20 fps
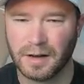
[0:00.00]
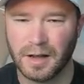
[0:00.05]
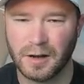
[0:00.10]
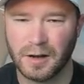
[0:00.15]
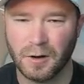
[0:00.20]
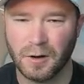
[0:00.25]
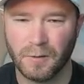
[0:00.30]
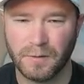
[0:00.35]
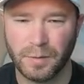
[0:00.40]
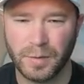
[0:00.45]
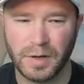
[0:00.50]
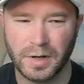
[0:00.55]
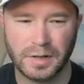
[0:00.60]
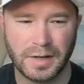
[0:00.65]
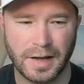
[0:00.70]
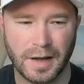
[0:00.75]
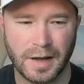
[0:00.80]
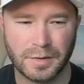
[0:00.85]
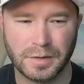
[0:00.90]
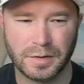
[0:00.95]
And hopefully we can
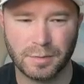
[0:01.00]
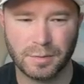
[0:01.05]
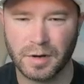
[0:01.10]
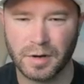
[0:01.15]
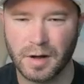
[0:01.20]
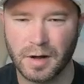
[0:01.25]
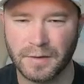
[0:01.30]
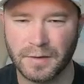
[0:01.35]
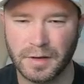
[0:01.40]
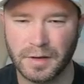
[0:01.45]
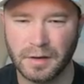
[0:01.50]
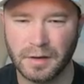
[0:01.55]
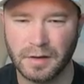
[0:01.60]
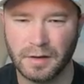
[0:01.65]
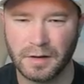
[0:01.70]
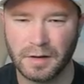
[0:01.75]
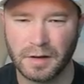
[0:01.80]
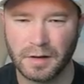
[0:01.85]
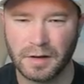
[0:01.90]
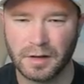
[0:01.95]
take out some profit
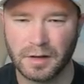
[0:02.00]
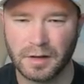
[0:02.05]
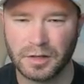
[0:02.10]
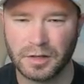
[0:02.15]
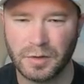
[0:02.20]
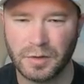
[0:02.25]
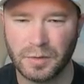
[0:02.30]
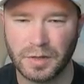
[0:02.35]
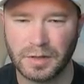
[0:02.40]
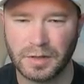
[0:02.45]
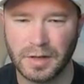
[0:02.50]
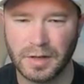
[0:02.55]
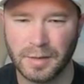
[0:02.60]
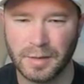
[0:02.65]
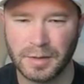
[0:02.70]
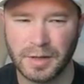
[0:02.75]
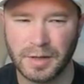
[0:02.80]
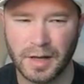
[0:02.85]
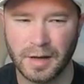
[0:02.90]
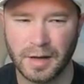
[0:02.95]
here, shoot this
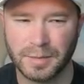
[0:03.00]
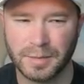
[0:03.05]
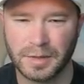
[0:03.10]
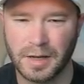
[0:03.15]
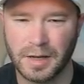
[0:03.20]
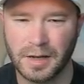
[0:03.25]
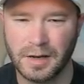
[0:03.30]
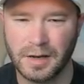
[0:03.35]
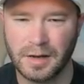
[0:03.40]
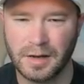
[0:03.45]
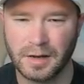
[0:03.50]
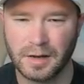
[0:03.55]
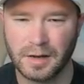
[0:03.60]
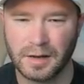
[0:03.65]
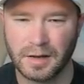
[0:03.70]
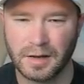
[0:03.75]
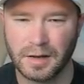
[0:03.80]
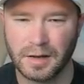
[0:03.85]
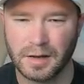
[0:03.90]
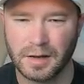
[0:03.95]
up to the upside,
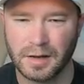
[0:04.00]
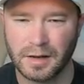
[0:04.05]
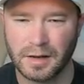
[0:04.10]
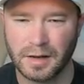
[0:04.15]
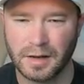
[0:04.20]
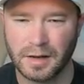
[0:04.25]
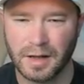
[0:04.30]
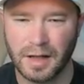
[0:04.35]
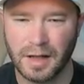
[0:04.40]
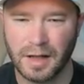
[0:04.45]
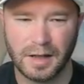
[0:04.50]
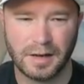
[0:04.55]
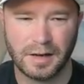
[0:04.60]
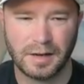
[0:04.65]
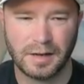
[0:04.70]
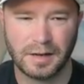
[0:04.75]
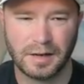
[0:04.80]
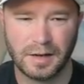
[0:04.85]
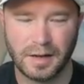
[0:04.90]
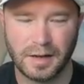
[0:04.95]
and